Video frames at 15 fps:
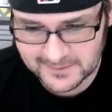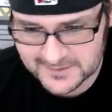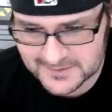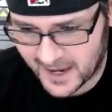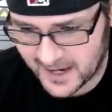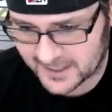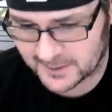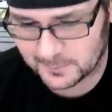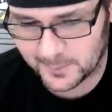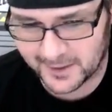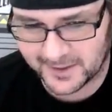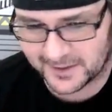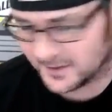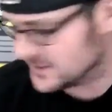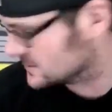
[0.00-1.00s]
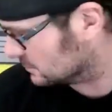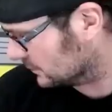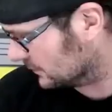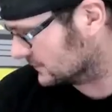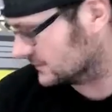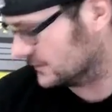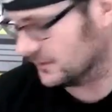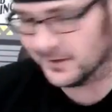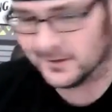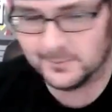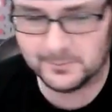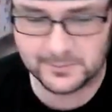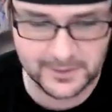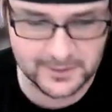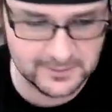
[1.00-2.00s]
not going to be any iceberg tonight,
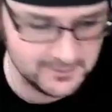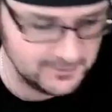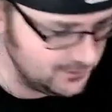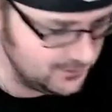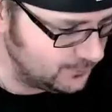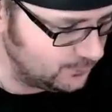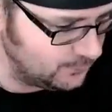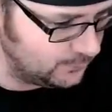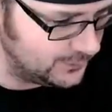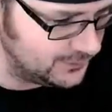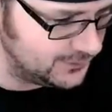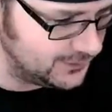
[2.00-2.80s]
but we'll.